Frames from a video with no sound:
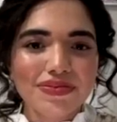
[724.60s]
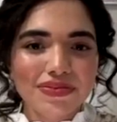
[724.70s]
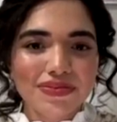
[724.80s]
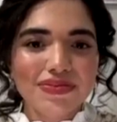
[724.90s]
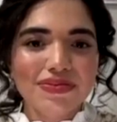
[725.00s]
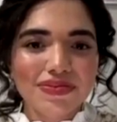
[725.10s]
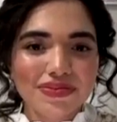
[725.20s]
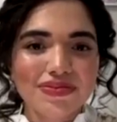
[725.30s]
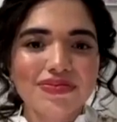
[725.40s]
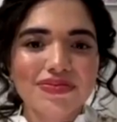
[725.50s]

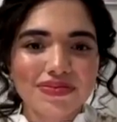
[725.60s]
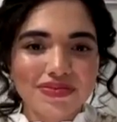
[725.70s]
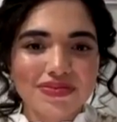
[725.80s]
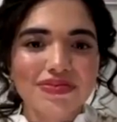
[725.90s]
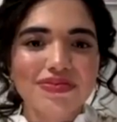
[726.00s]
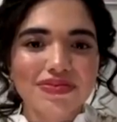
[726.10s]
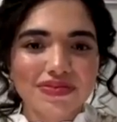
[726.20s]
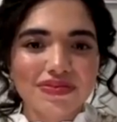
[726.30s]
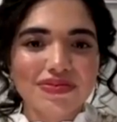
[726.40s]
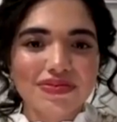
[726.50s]

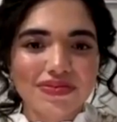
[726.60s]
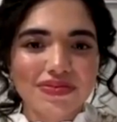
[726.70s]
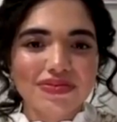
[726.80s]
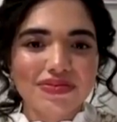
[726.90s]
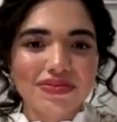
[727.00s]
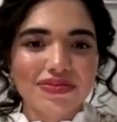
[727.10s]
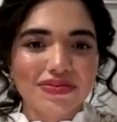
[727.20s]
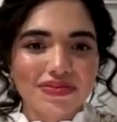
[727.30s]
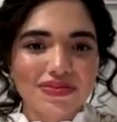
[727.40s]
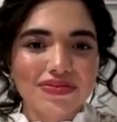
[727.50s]

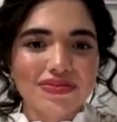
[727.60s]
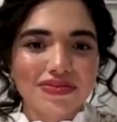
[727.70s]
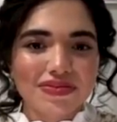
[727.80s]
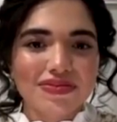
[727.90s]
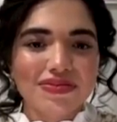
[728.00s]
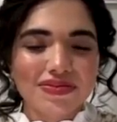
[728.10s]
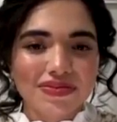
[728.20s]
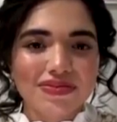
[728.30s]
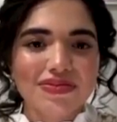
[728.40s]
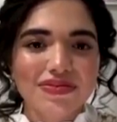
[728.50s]
[no speech]